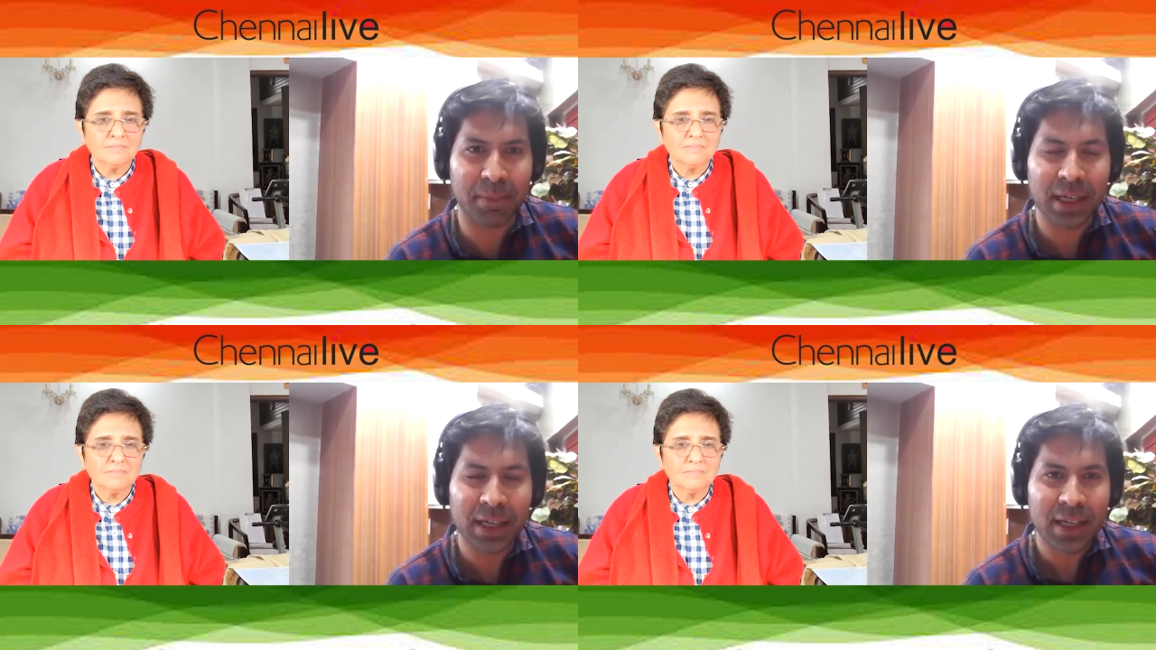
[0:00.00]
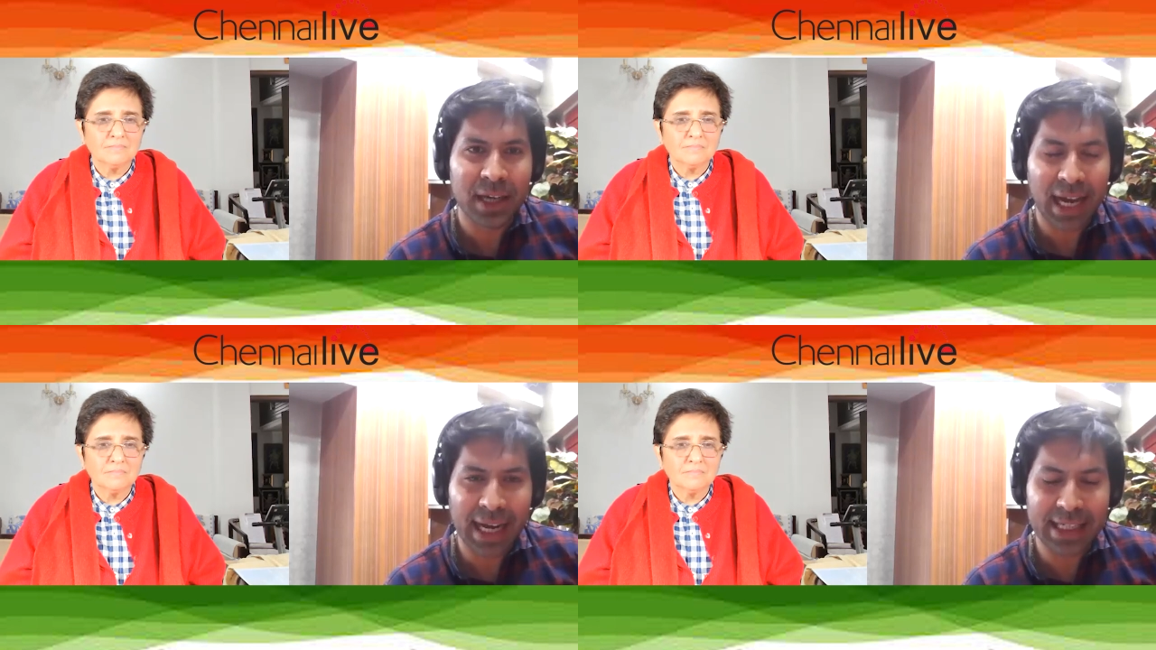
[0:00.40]
Speaker 1: ma'am
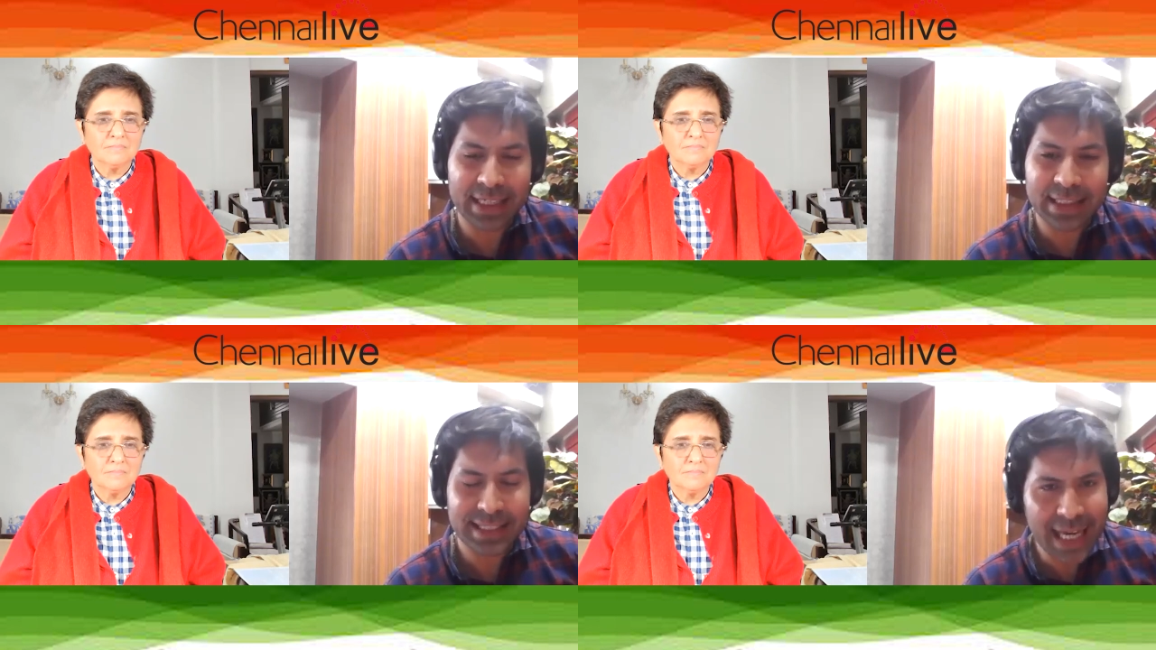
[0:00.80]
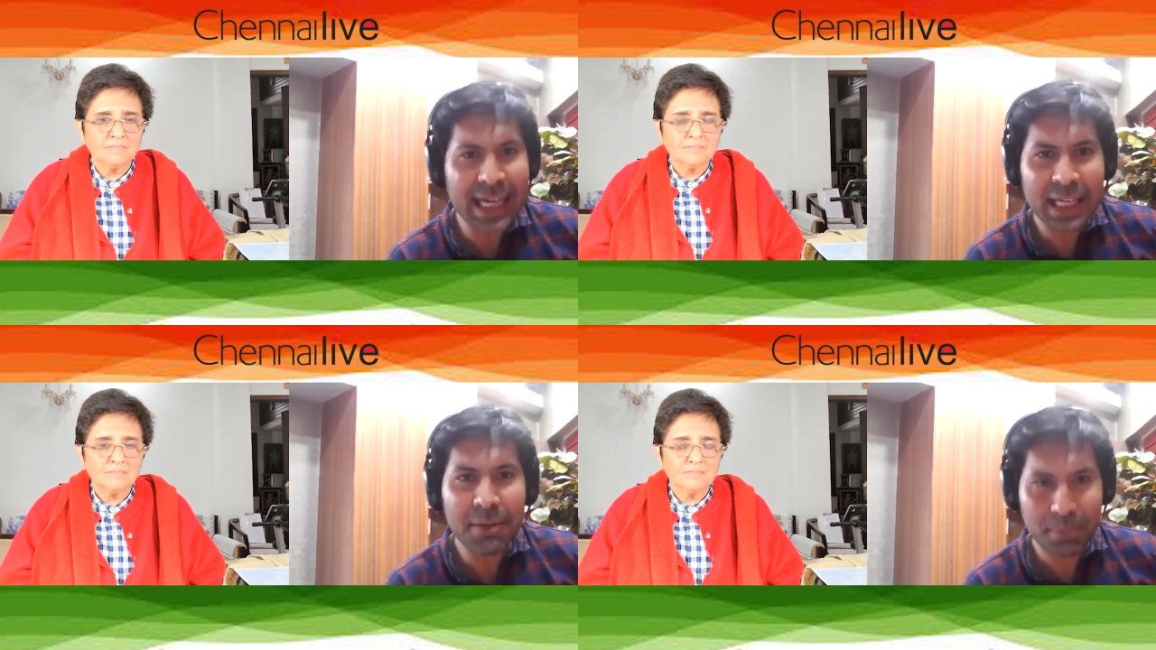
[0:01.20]
and
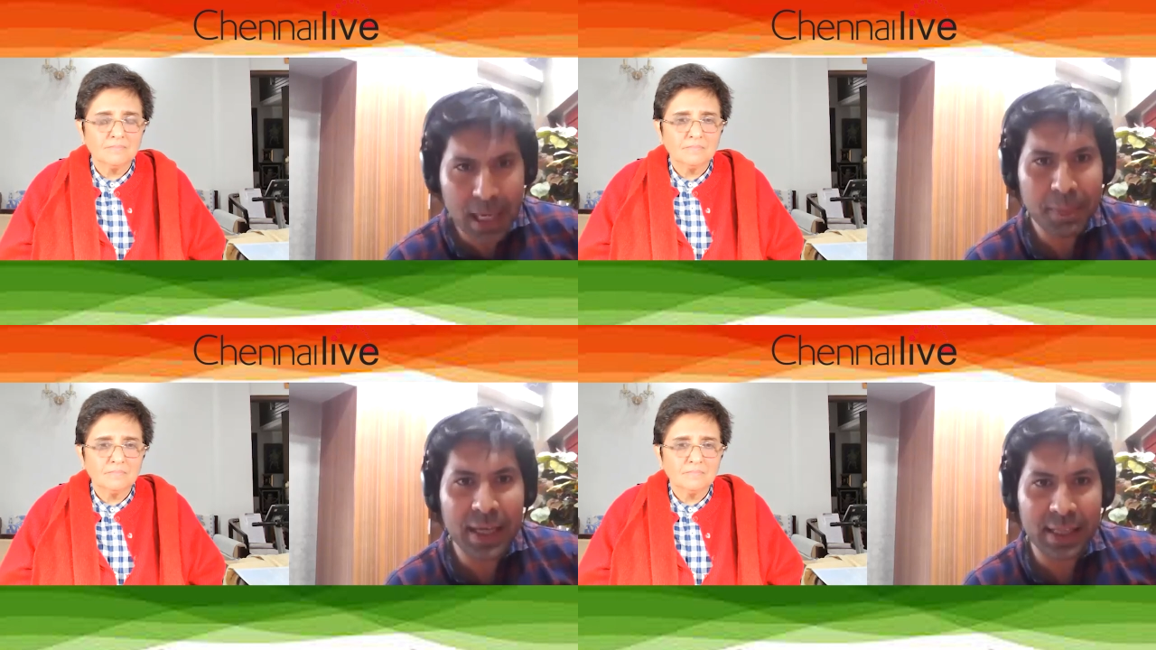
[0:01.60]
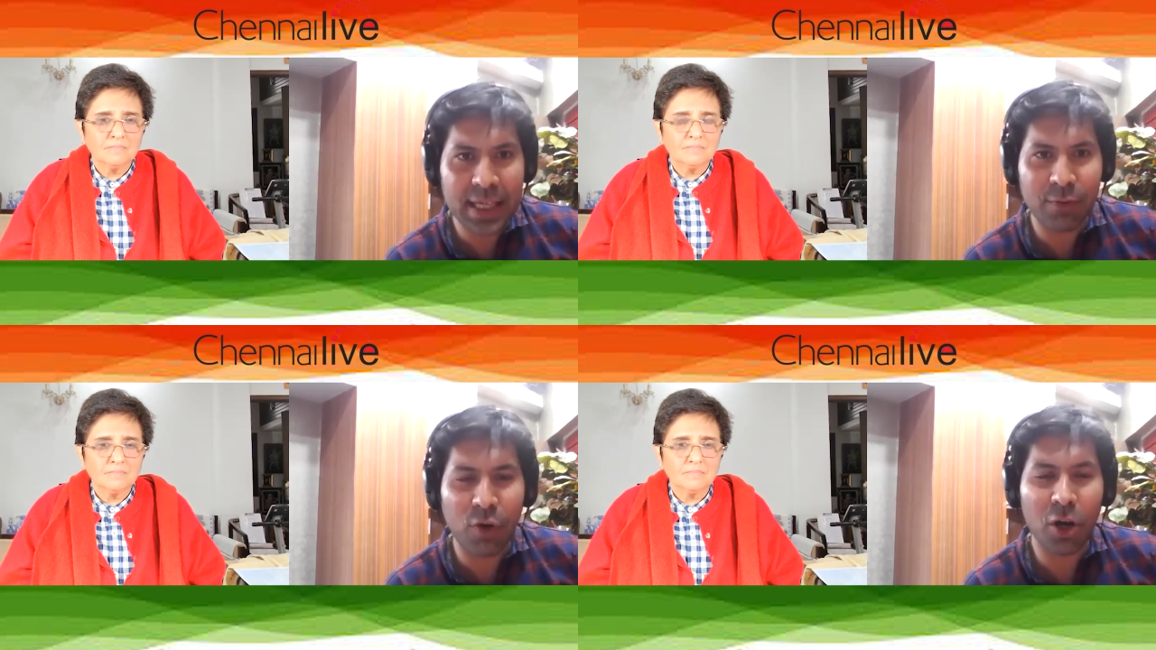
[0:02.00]
sadly maybe
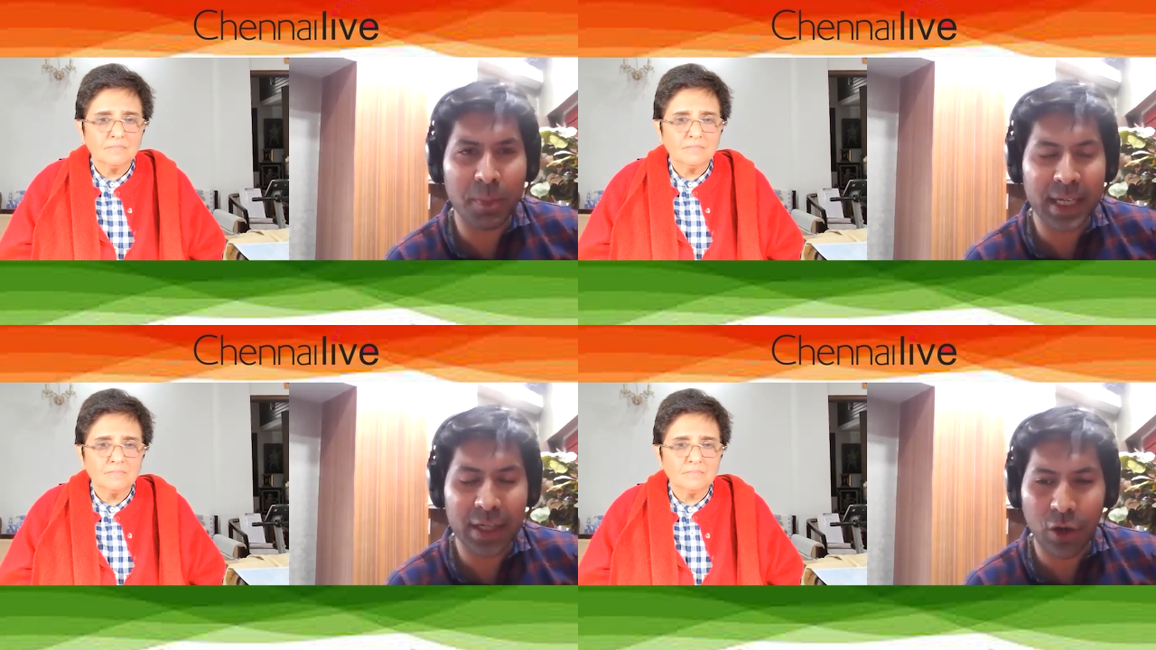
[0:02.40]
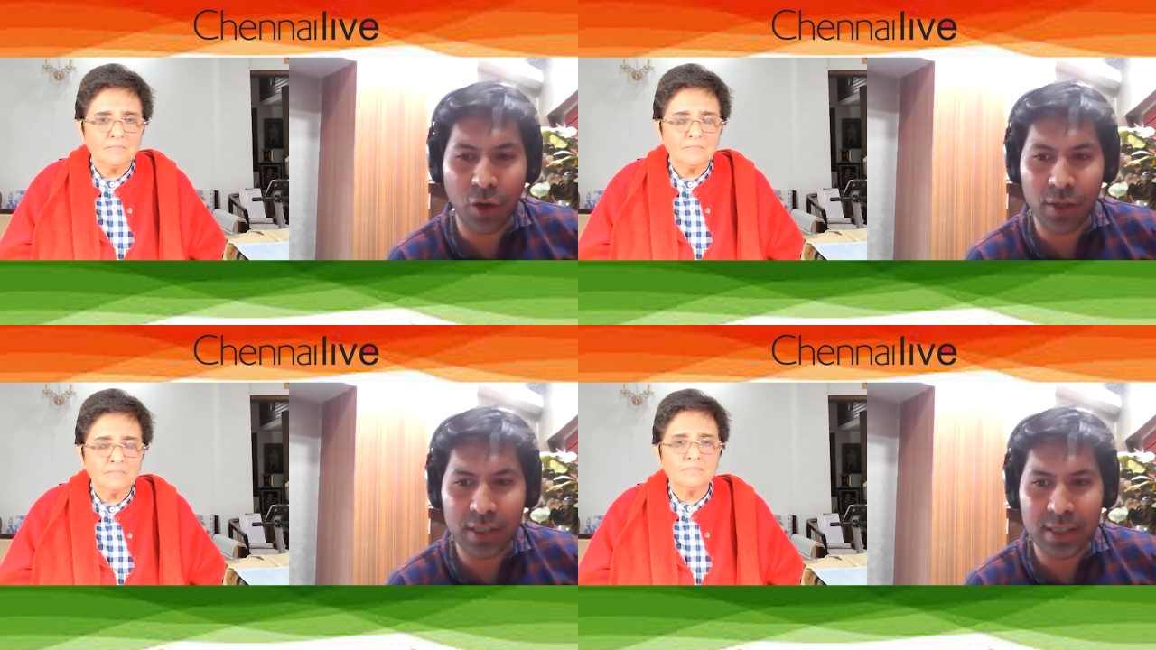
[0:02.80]
the involvement
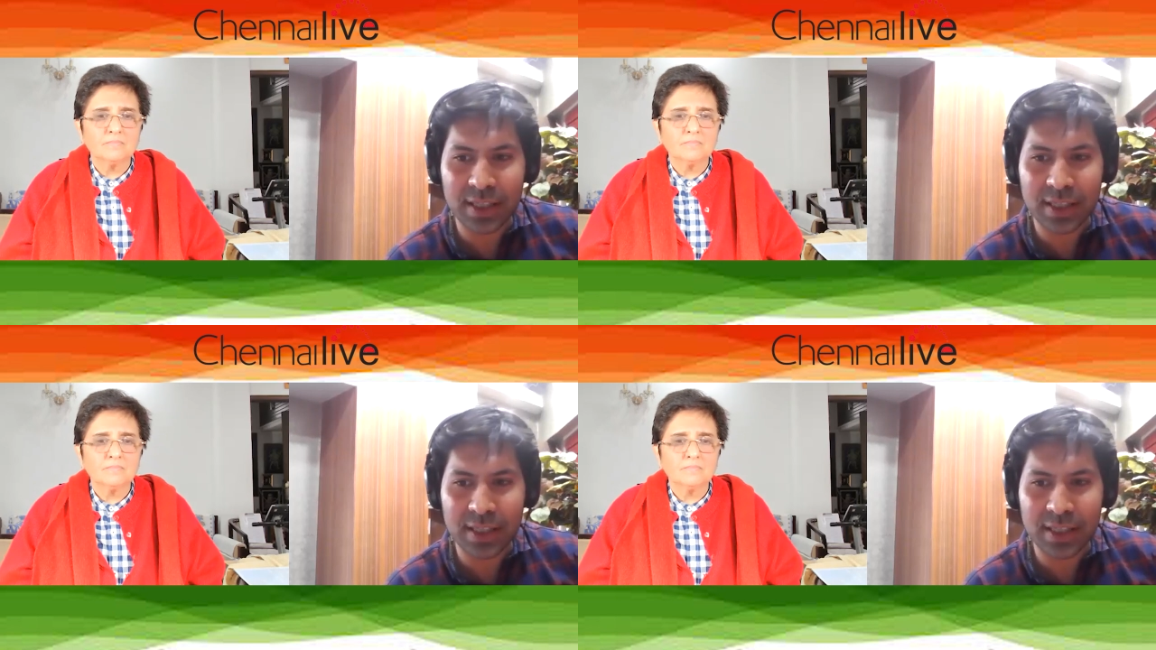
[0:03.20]
or